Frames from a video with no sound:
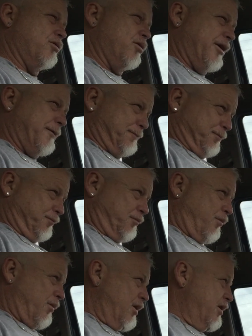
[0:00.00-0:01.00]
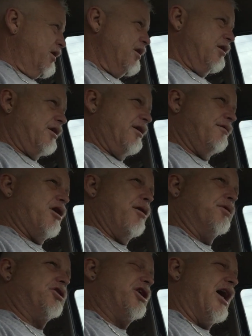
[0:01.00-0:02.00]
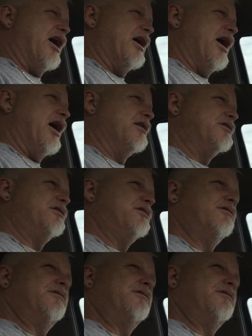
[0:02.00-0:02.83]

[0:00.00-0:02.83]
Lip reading: quick. Give a couple shout-outs.